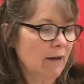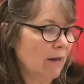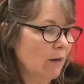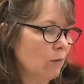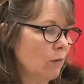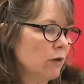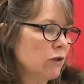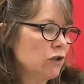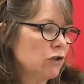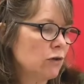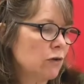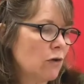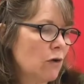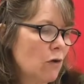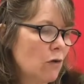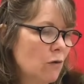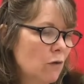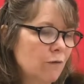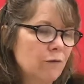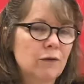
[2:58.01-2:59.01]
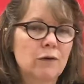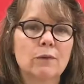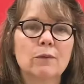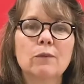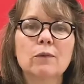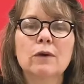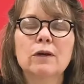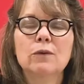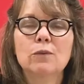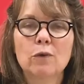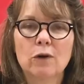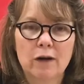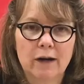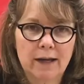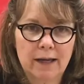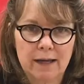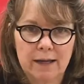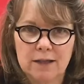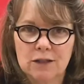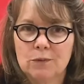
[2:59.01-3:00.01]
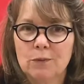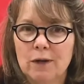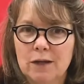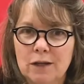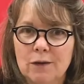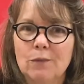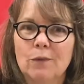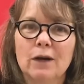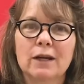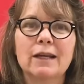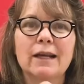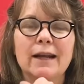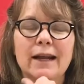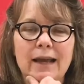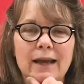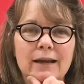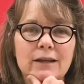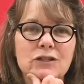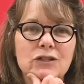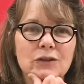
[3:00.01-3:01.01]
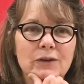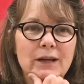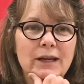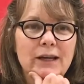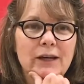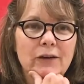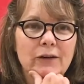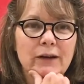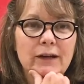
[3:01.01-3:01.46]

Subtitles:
What's your goal for woodworking is what you want you to answer here.